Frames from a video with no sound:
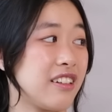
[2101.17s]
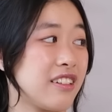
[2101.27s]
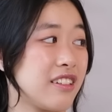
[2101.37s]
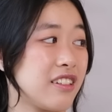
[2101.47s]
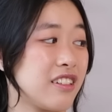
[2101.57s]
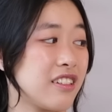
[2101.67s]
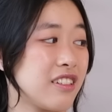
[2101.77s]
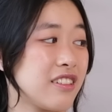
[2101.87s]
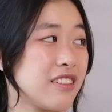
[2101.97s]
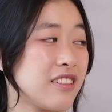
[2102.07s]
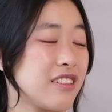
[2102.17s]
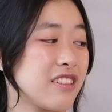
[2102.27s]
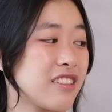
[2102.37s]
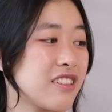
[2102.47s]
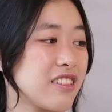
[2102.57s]

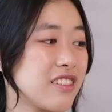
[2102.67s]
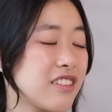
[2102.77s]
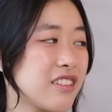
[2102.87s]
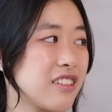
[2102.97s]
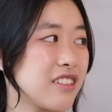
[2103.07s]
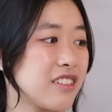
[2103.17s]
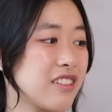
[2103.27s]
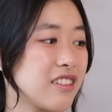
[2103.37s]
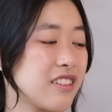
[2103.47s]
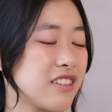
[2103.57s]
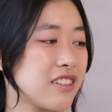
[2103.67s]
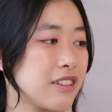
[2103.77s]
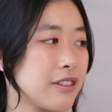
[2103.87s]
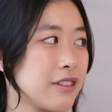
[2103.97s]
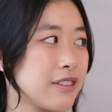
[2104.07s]

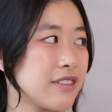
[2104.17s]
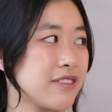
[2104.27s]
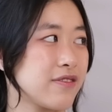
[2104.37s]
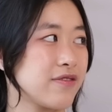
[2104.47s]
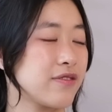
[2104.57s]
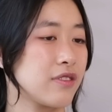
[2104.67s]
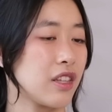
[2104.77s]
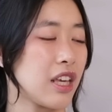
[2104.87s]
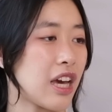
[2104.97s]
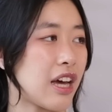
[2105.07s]
[no speech]